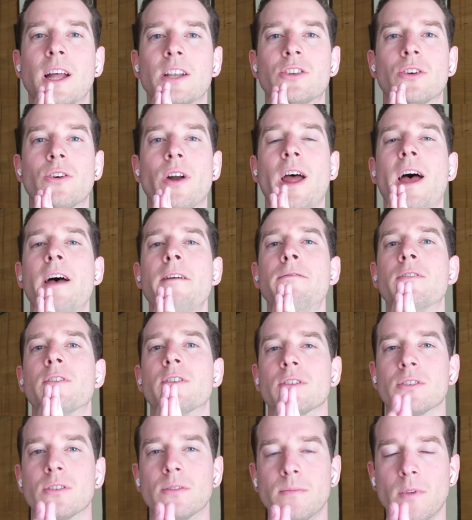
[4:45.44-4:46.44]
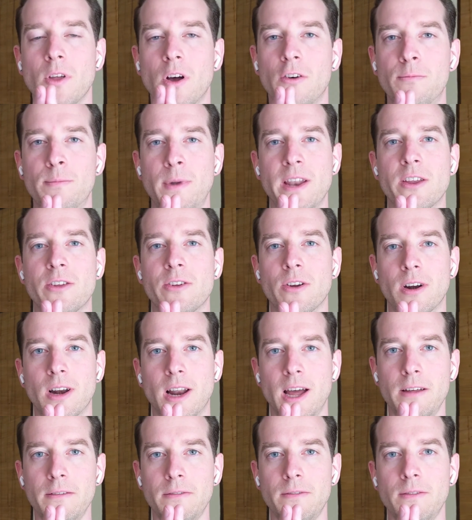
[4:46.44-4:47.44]
that your effort of planning your
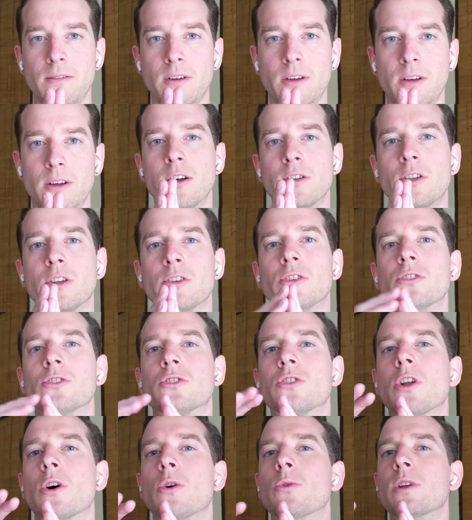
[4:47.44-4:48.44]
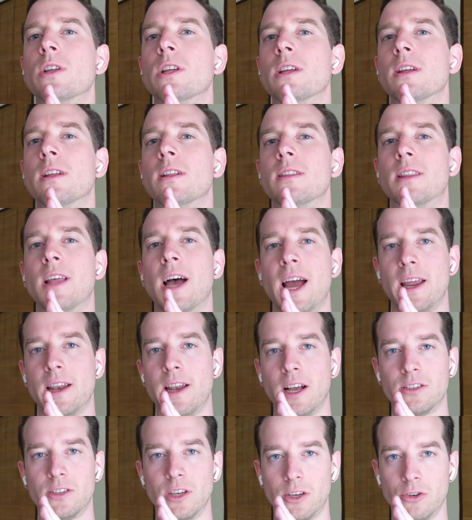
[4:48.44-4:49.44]
life doesn't slowly die in
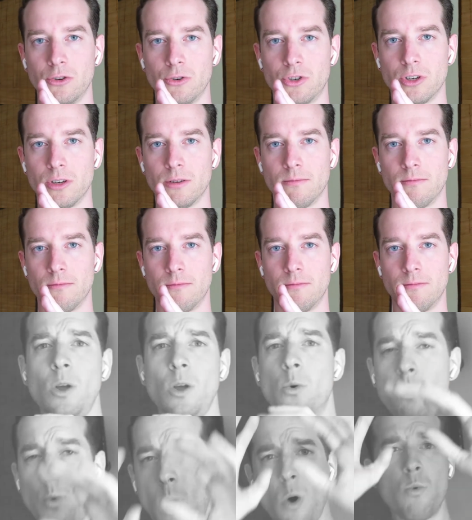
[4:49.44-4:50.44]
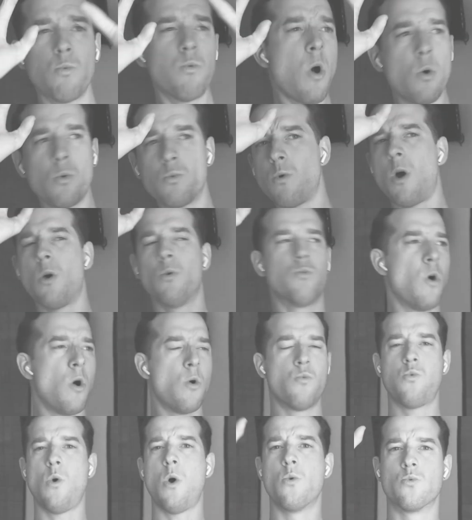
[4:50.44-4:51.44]
execution. Whoa, whoa, whoa,
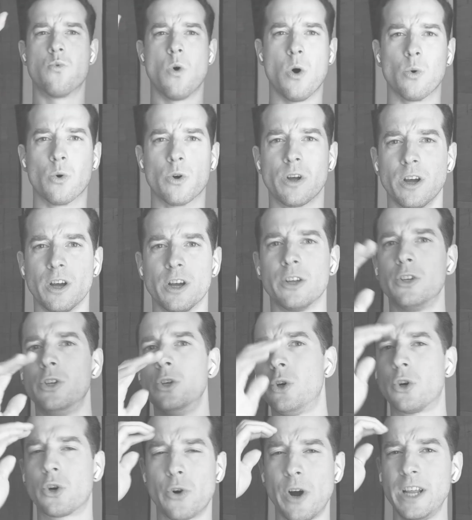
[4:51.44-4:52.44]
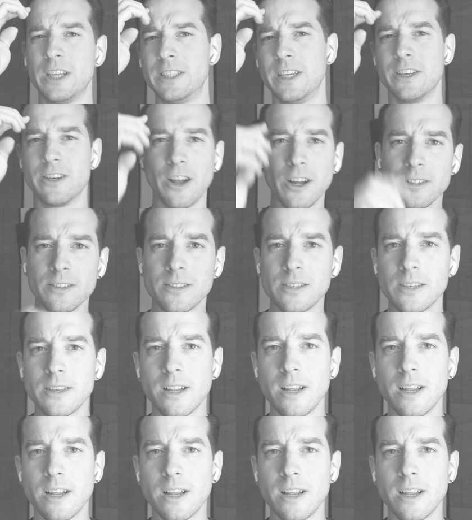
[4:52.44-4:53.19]
whoa, whoa, whoa. You crazy nut?